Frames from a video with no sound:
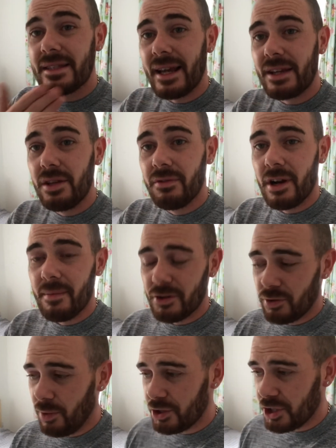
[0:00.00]
Thank you very
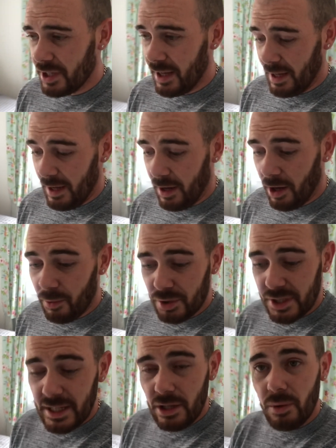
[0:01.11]
much for watching, and I will
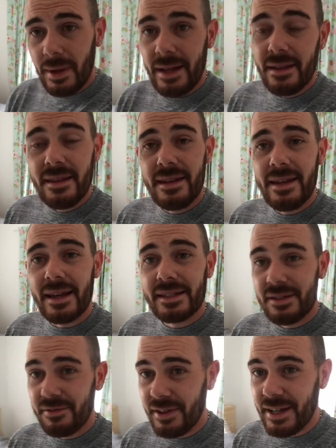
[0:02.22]
see you in the
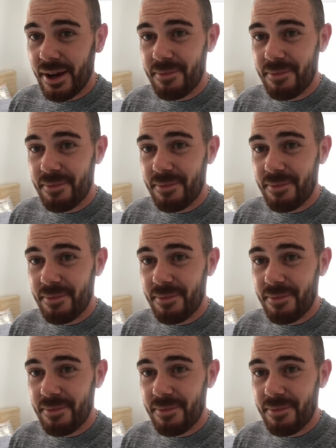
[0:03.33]
next video.